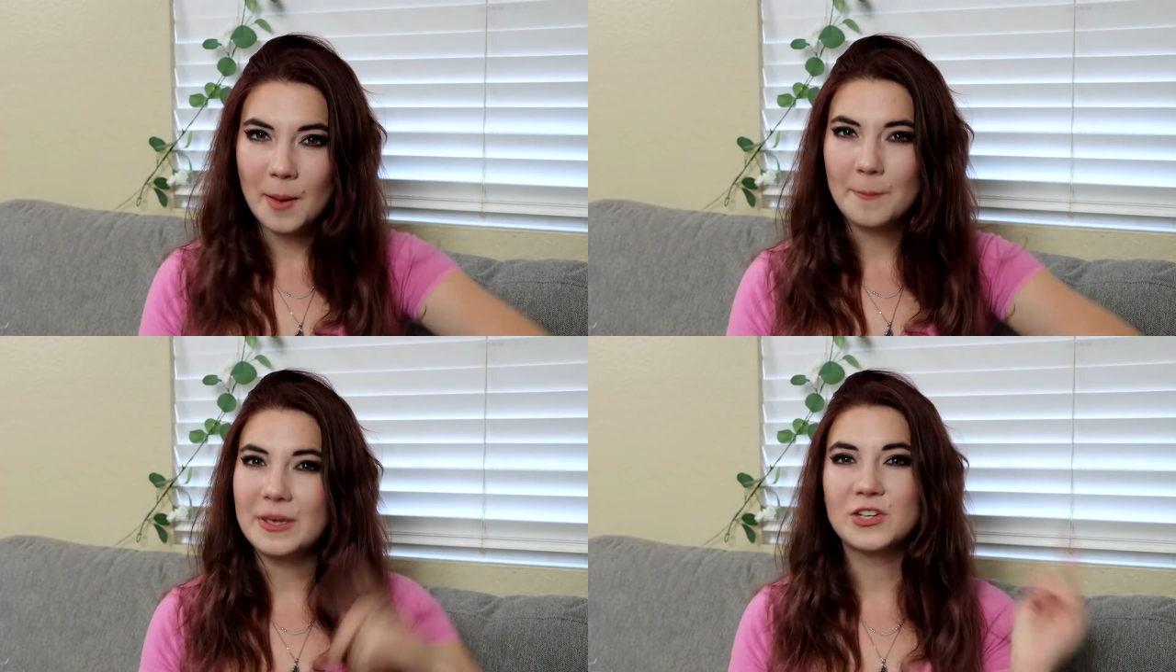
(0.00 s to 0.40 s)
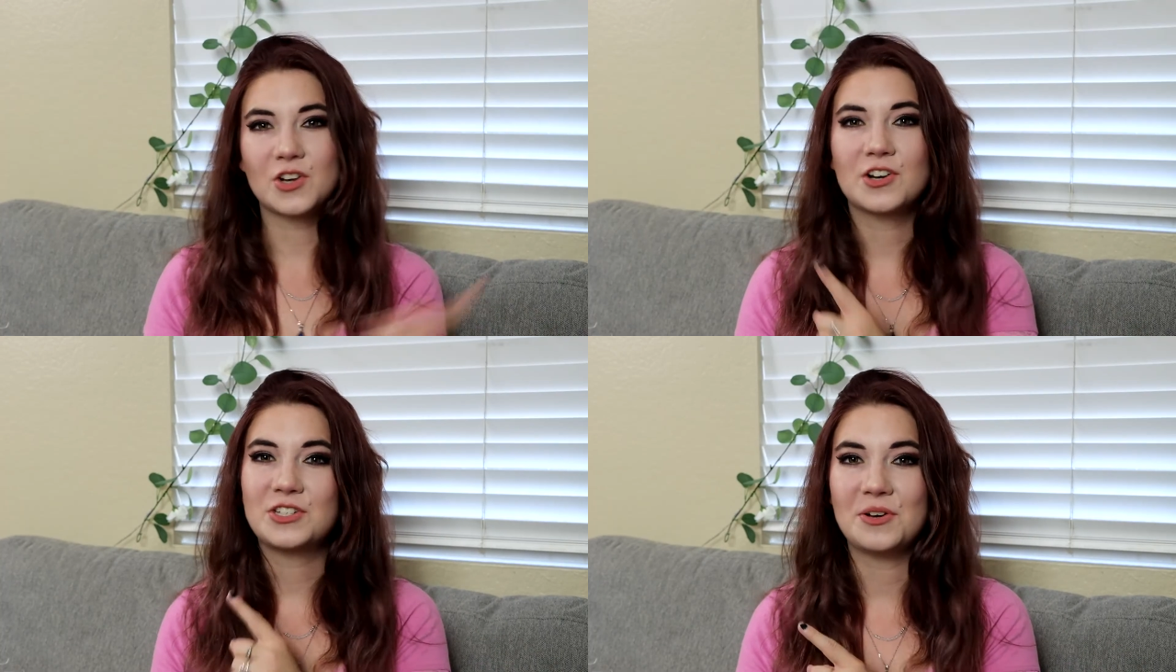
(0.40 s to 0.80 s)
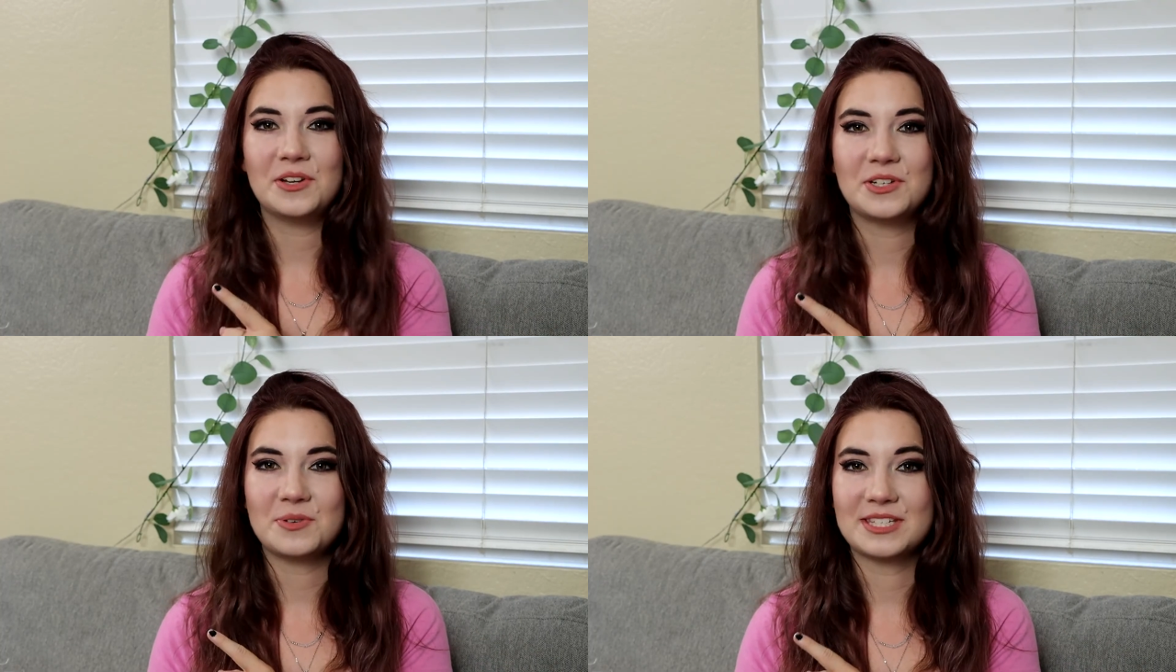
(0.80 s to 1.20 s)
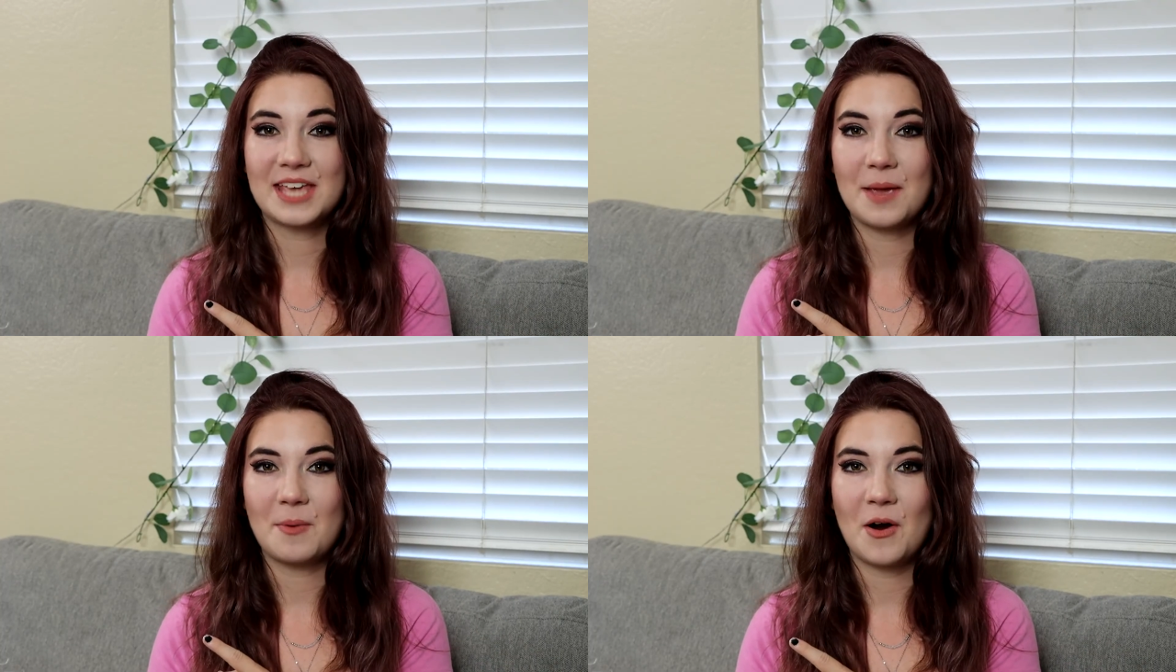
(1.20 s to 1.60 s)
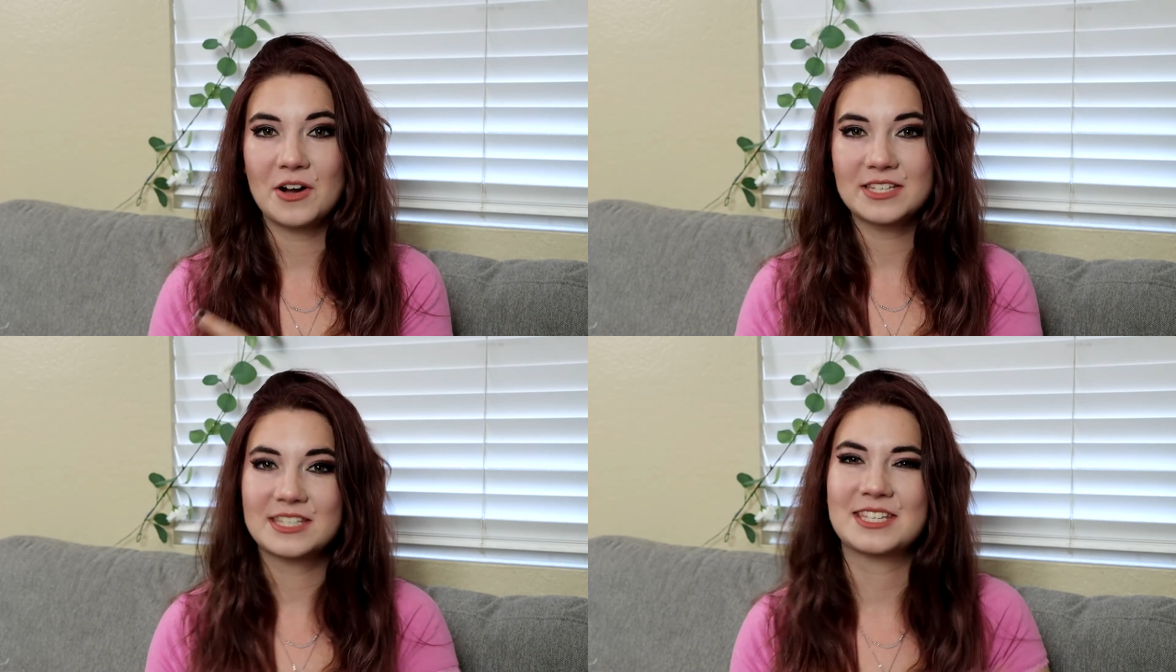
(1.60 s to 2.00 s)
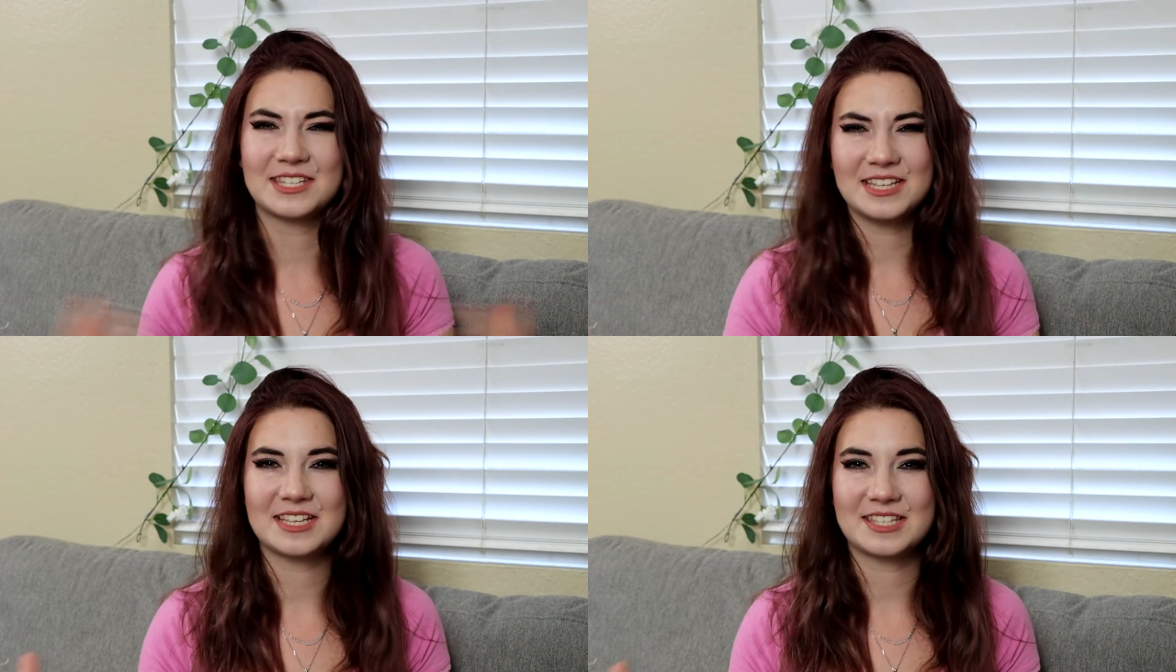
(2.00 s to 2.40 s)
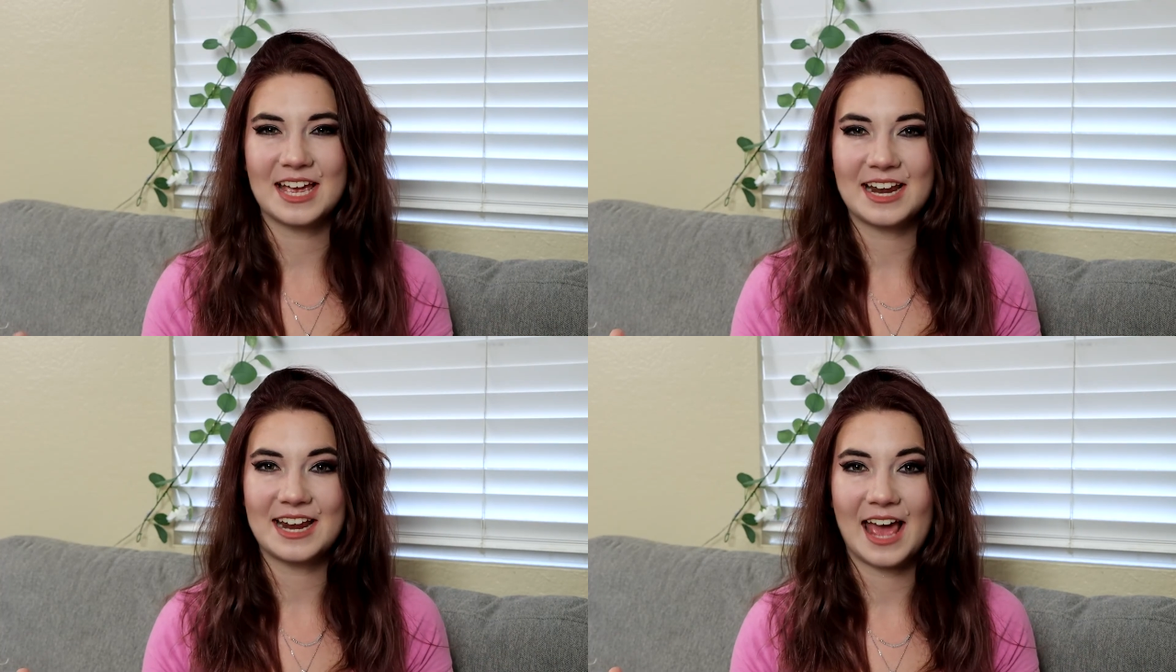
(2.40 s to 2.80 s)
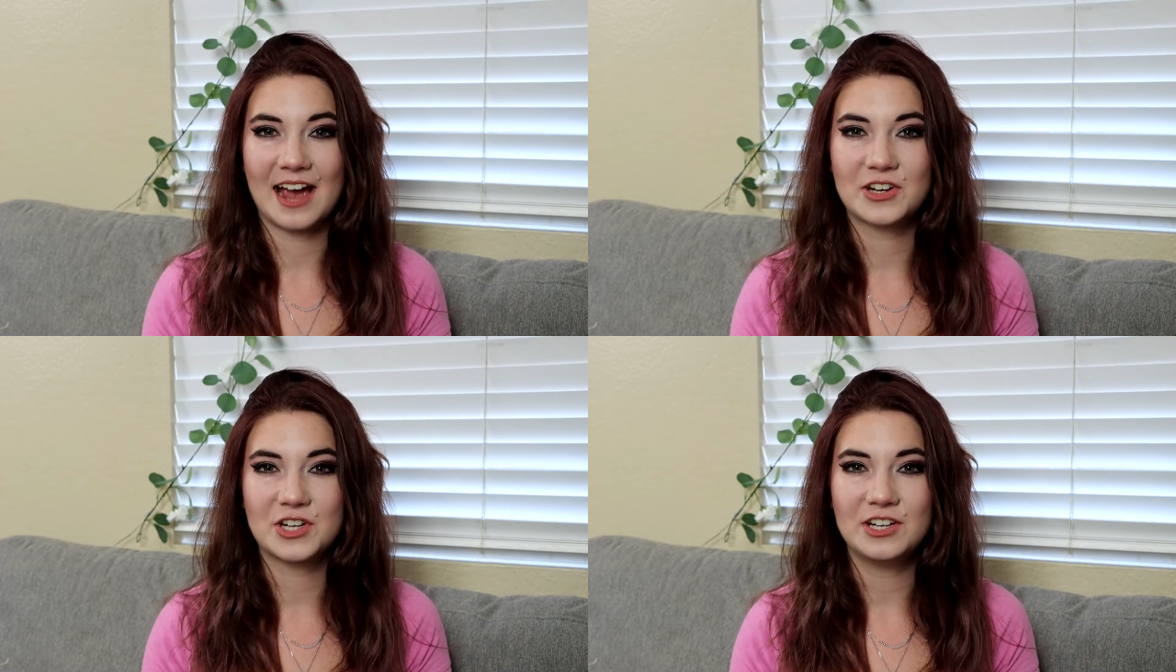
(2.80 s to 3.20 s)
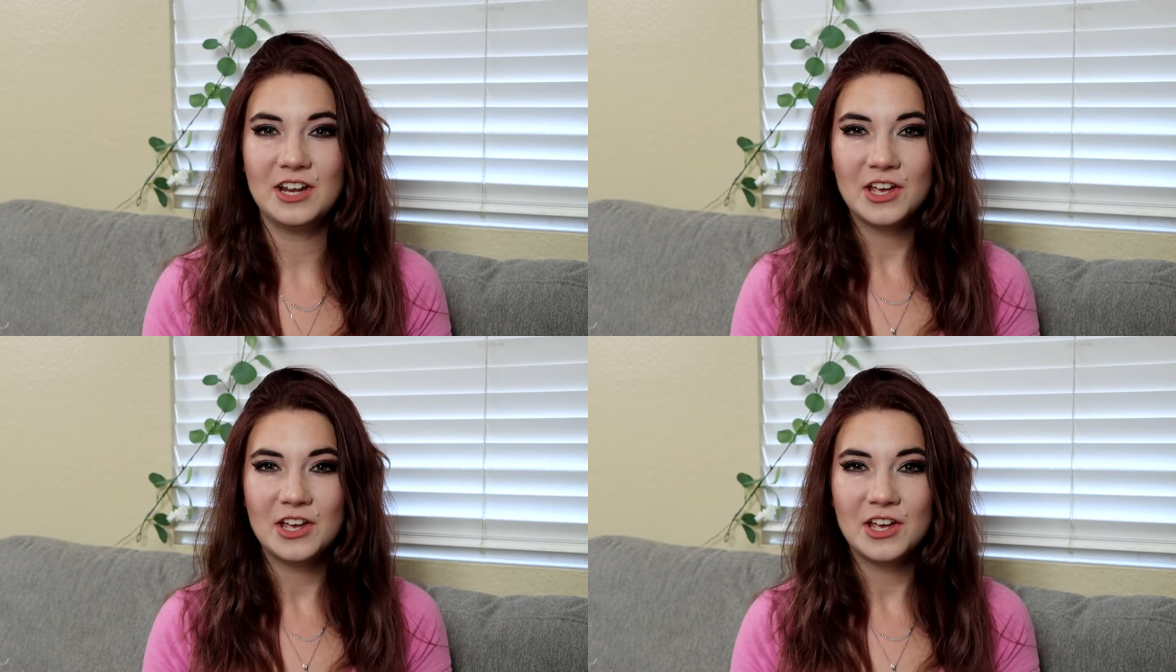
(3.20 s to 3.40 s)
Be sure to tune into Escape Artists to see the set in action.